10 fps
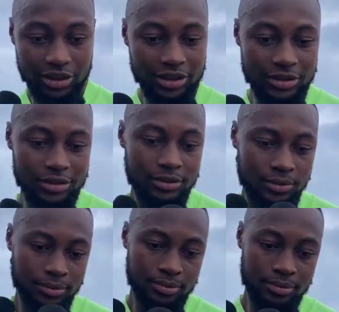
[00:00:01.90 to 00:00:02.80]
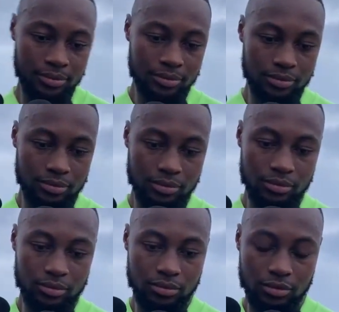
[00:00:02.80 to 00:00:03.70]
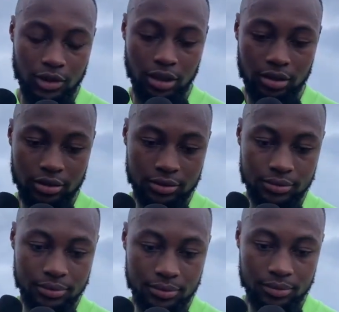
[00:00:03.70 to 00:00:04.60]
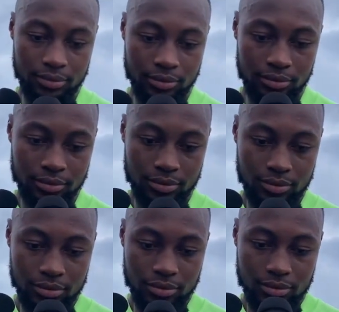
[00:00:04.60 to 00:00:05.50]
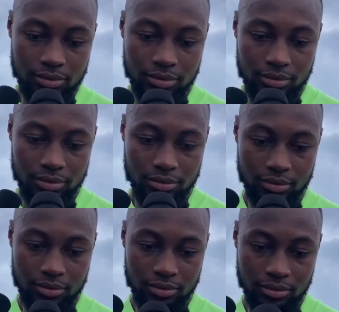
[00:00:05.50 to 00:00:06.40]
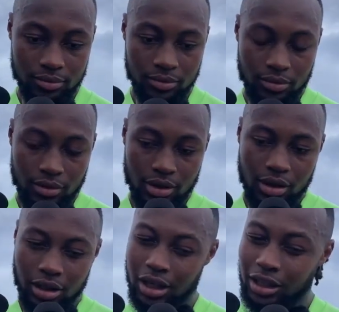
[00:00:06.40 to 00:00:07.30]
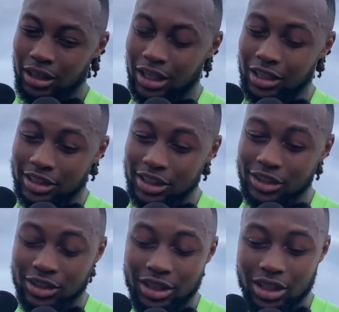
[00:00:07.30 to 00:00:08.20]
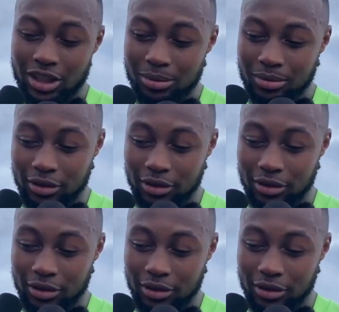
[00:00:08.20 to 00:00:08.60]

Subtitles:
After the season you had with Bournemouth, what would you have to tell us about the kind of season you had?